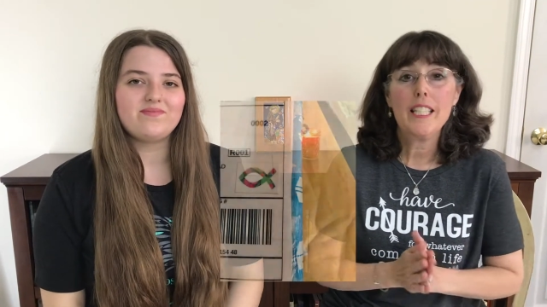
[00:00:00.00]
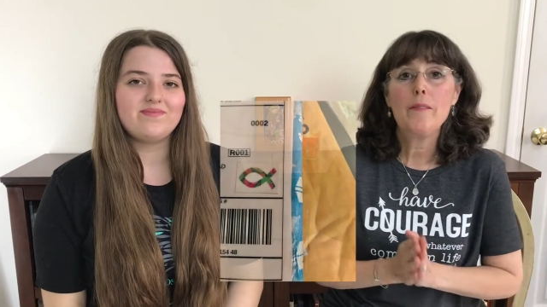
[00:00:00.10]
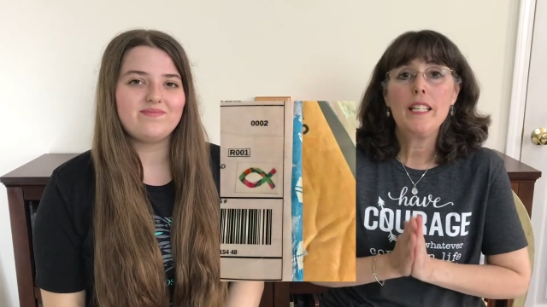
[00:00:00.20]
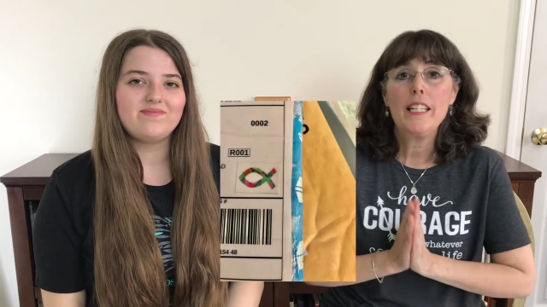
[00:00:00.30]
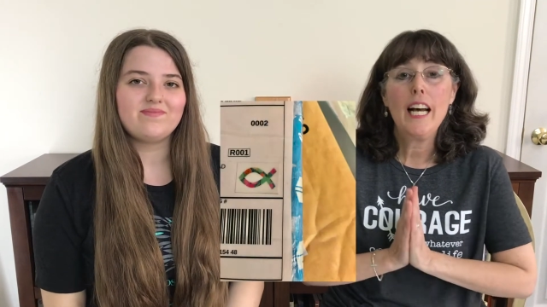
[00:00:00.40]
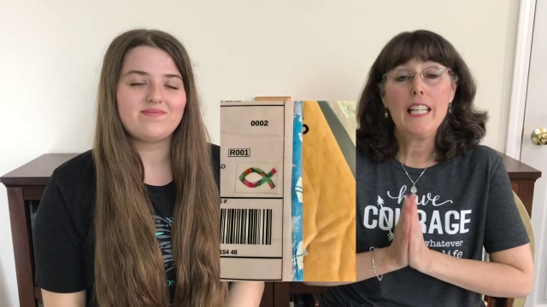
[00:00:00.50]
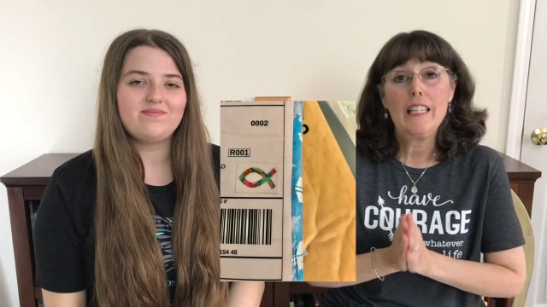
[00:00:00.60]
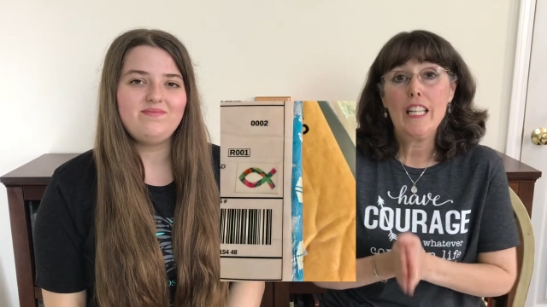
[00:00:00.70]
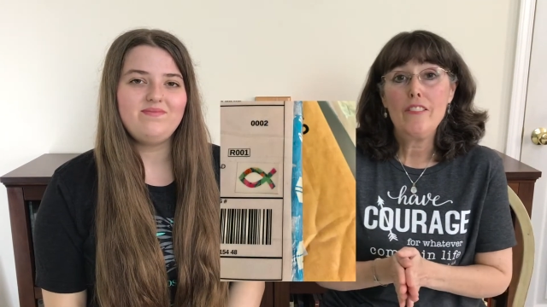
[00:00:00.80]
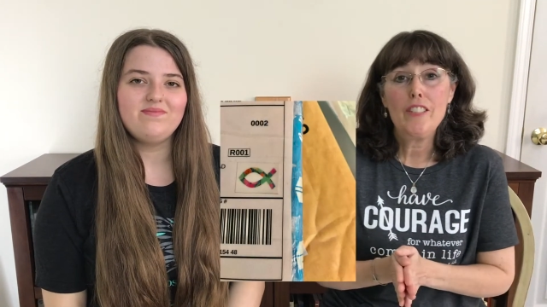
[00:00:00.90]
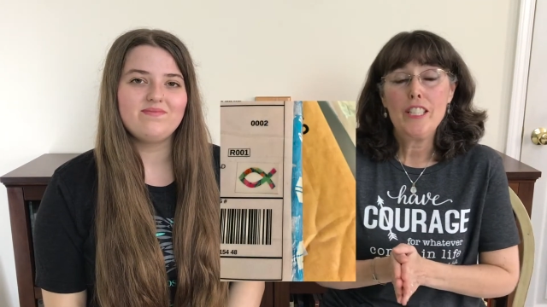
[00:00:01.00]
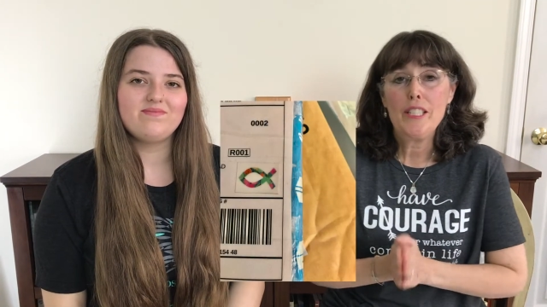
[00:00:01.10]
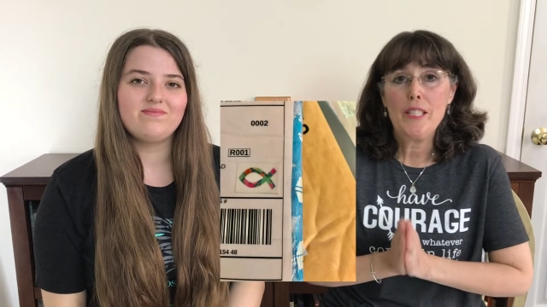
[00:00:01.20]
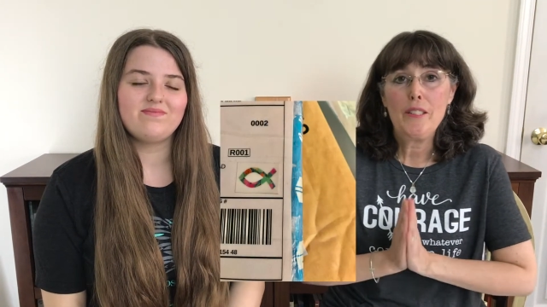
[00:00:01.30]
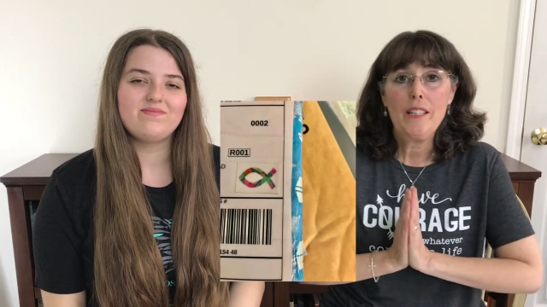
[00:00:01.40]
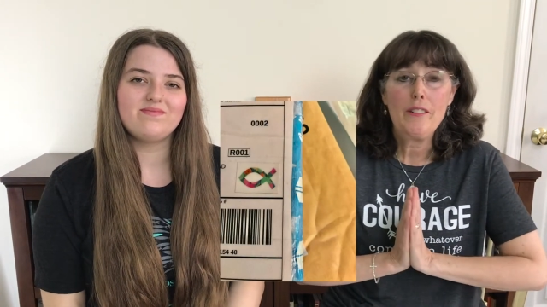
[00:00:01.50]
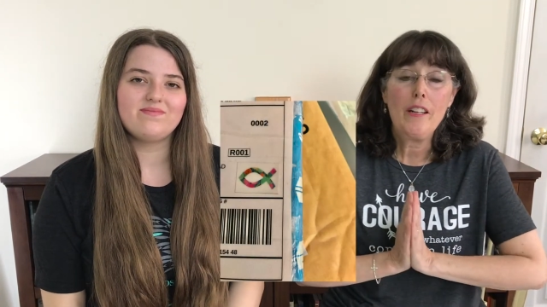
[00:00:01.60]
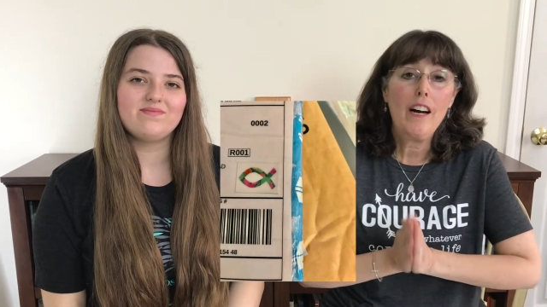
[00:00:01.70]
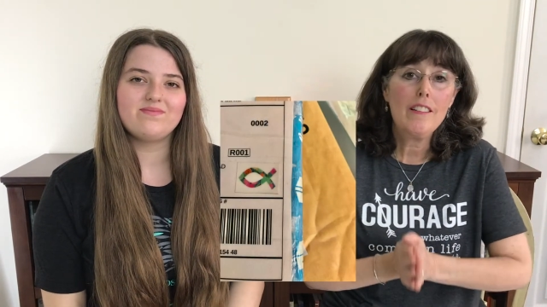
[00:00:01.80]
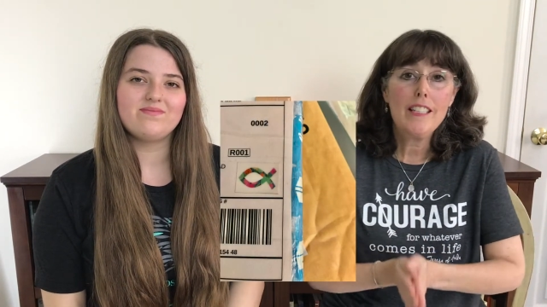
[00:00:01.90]
Speaker 1: something I love to do. I do it
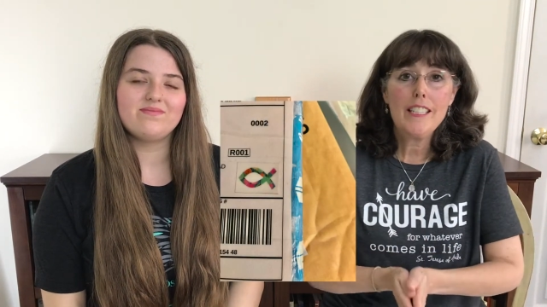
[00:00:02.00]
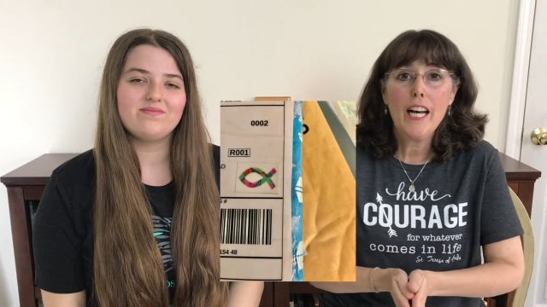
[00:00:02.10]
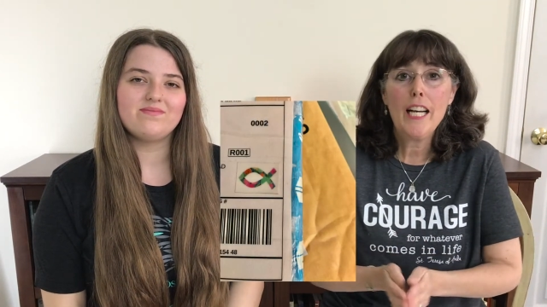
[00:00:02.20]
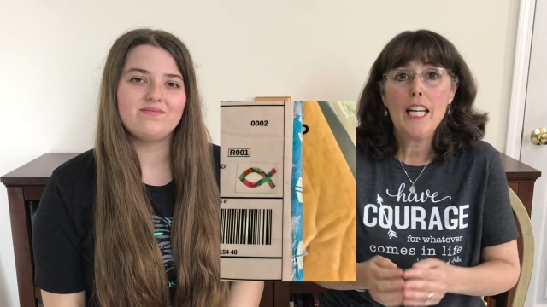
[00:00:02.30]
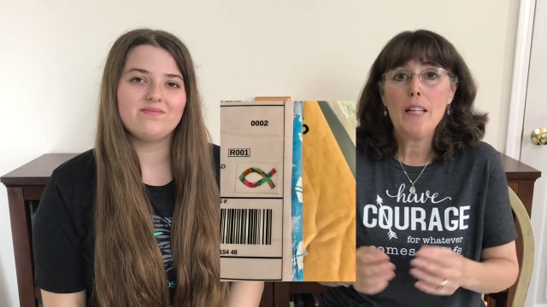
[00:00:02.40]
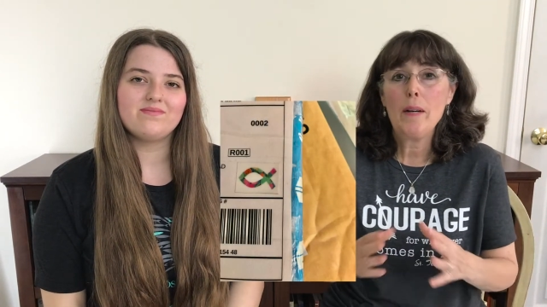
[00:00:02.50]
all the time.